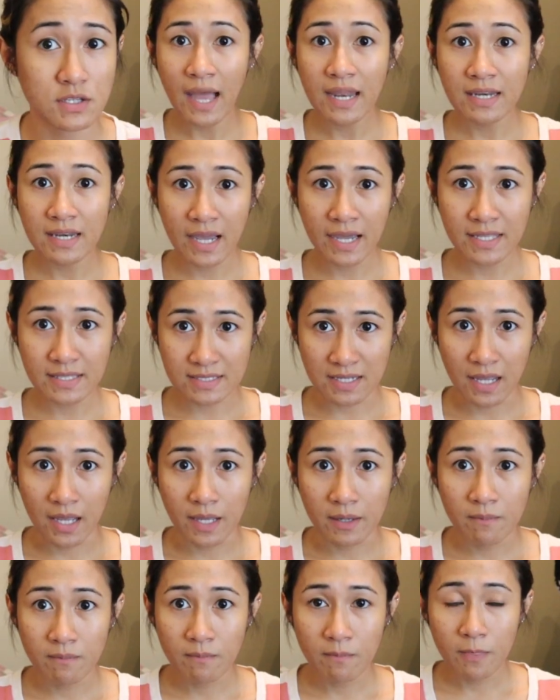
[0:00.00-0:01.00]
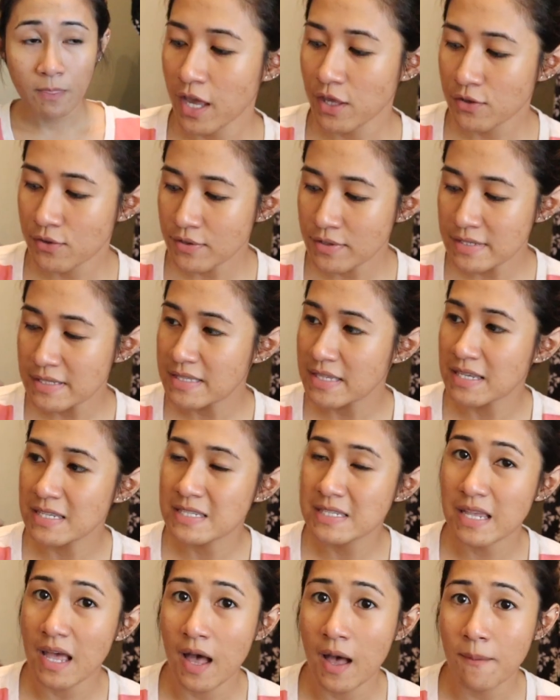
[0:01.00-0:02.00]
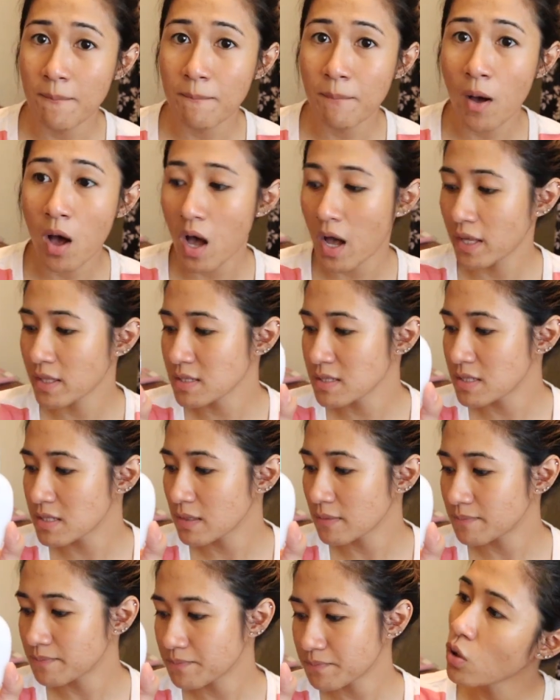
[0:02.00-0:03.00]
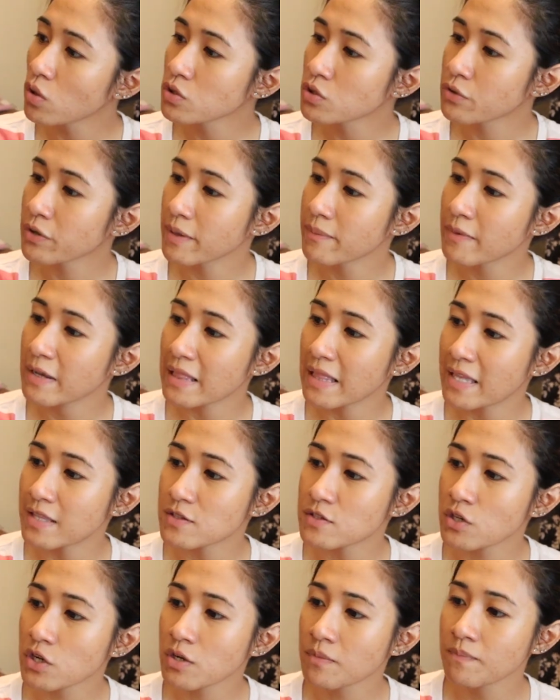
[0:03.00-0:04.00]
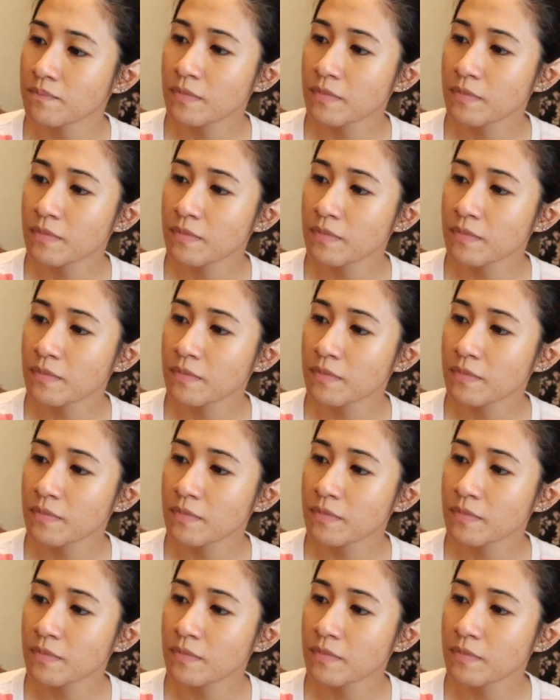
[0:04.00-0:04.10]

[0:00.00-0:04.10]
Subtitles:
At nighttime, I use this Pond's Cold Cream Cleanser.